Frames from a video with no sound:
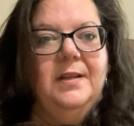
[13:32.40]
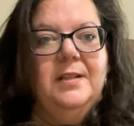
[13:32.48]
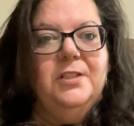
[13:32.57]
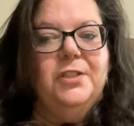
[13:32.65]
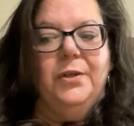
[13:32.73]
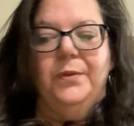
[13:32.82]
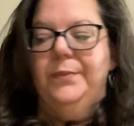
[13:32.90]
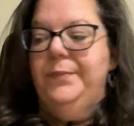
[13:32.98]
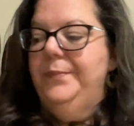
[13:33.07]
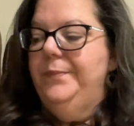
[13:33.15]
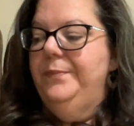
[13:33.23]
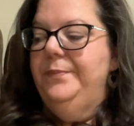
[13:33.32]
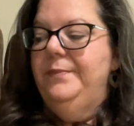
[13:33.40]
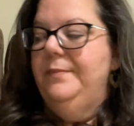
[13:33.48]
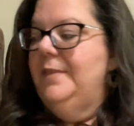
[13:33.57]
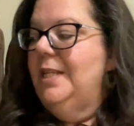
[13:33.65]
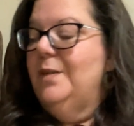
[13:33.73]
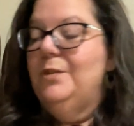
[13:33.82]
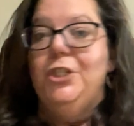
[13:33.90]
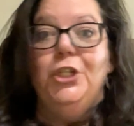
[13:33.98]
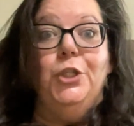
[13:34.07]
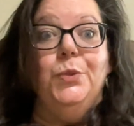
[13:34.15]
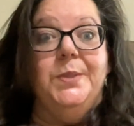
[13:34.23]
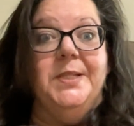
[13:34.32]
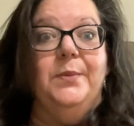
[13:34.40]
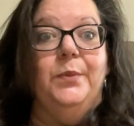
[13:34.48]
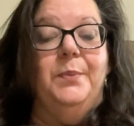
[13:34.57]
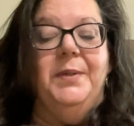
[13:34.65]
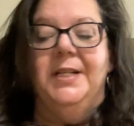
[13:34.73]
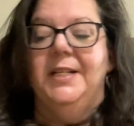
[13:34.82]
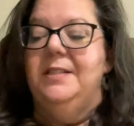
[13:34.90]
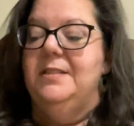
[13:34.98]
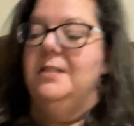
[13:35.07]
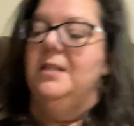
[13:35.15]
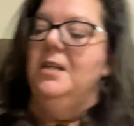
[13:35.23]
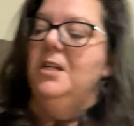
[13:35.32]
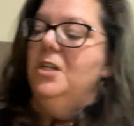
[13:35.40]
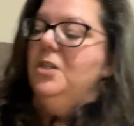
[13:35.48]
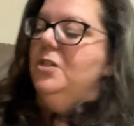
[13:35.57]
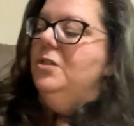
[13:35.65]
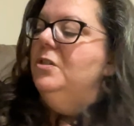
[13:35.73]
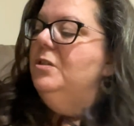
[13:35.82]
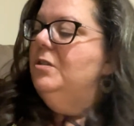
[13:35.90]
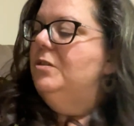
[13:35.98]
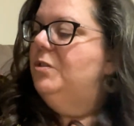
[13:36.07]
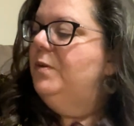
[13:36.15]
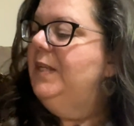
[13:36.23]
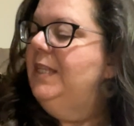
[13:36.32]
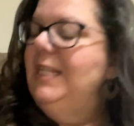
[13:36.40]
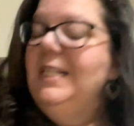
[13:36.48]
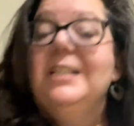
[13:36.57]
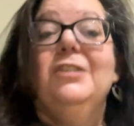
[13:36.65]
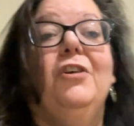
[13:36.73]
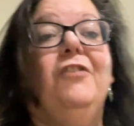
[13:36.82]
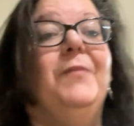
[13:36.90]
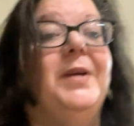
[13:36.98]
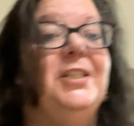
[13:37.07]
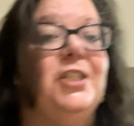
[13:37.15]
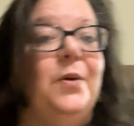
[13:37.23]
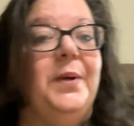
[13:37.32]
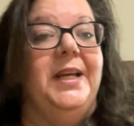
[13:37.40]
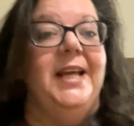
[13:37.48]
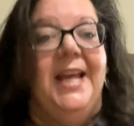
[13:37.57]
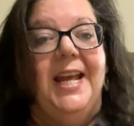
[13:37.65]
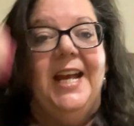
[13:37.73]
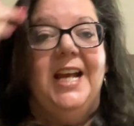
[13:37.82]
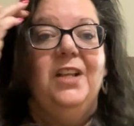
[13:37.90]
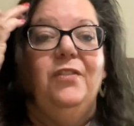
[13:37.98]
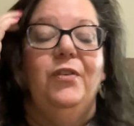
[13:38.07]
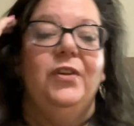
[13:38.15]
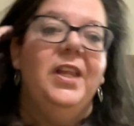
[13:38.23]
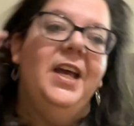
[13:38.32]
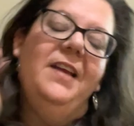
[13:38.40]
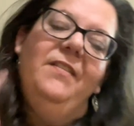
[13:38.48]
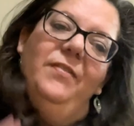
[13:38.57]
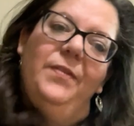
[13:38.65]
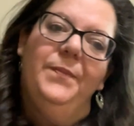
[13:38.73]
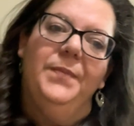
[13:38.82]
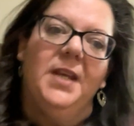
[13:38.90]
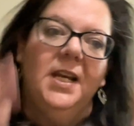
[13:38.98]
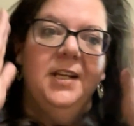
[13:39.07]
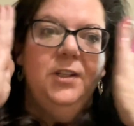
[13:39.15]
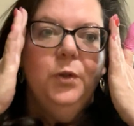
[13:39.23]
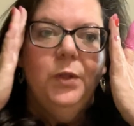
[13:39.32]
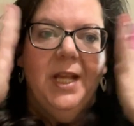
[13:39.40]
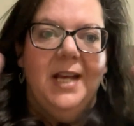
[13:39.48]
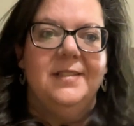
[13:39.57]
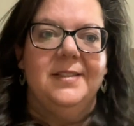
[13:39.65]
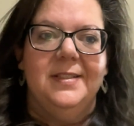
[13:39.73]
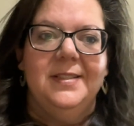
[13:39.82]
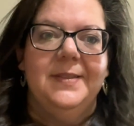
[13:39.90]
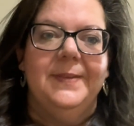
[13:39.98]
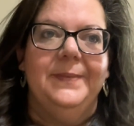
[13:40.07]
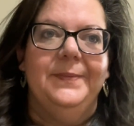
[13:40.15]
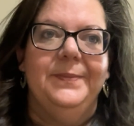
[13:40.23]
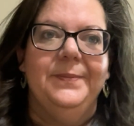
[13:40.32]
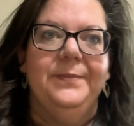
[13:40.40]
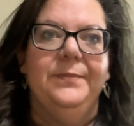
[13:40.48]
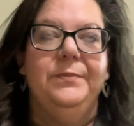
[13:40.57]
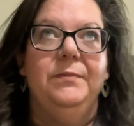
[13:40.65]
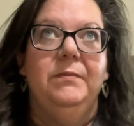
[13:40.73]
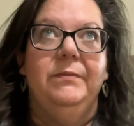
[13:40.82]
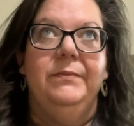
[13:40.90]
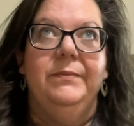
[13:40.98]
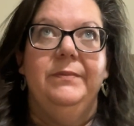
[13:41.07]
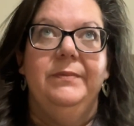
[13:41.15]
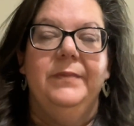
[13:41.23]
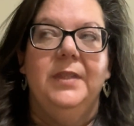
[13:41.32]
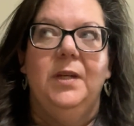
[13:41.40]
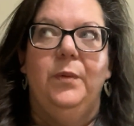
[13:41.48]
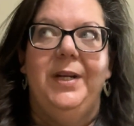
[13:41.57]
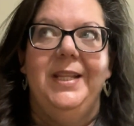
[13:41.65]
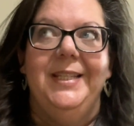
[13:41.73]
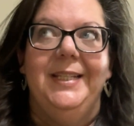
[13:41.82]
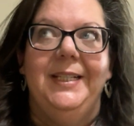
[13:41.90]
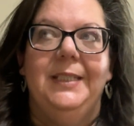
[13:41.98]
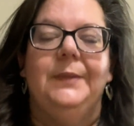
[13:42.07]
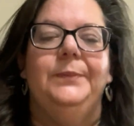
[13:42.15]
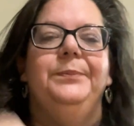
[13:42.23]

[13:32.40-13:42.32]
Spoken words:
So now to use it would be nice. So I think that's all of my sewing. As for life, I got new glasses. What do you think?